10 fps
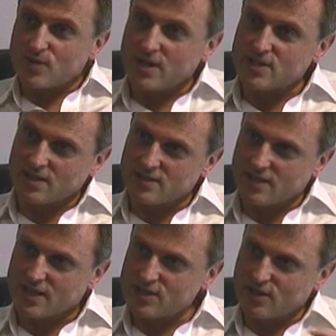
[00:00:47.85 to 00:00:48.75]
to actually
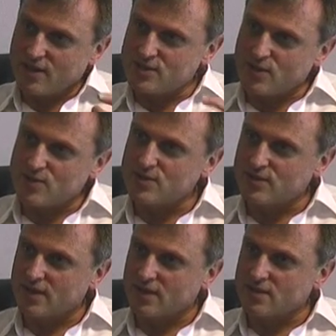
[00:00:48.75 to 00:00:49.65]
intellectualise those
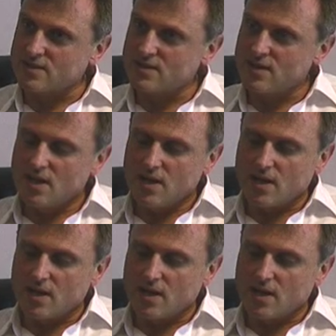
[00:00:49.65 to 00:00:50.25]
things